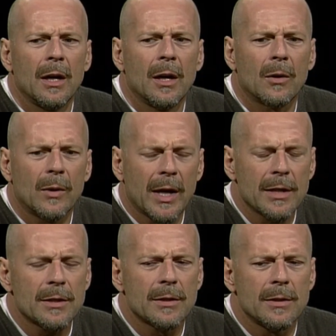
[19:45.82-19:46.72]

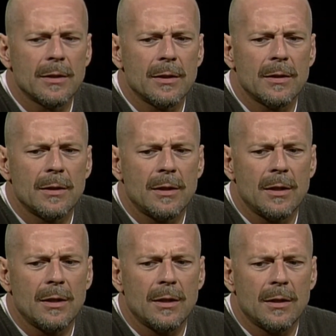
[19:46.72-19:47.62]
harass.
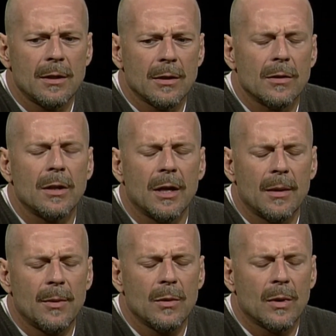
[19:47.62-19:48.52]
The you know the
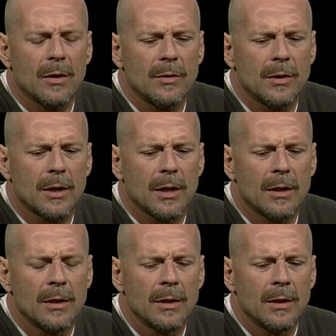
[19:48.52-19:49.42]
enemy whenever you
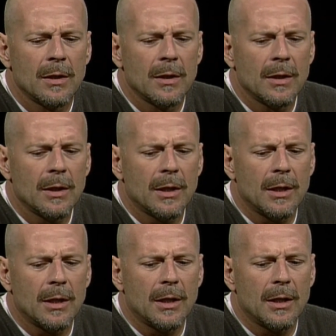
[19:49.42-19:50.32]
can.
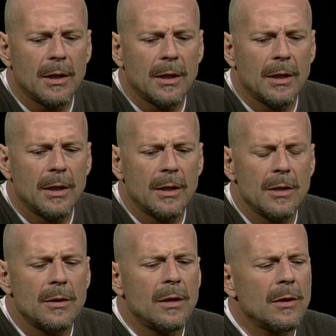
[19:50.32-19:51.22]
Uh,
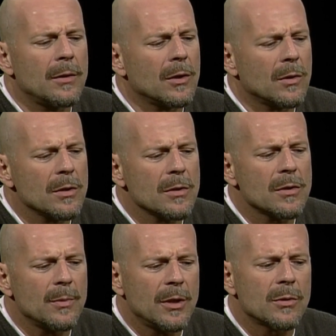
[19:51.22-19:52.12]
there, there are also
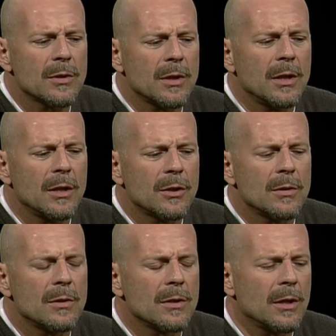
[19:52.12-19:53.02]
some interesting
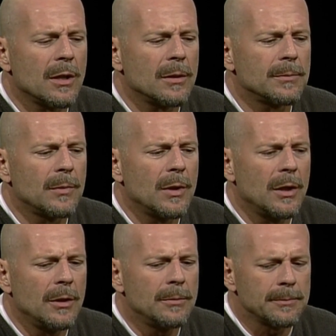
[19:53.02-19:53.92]
issues uh,
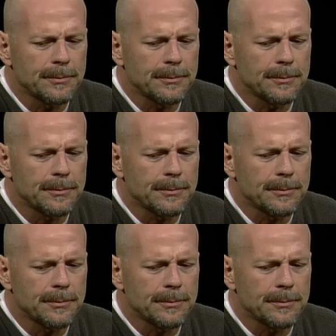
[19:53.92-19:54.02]
in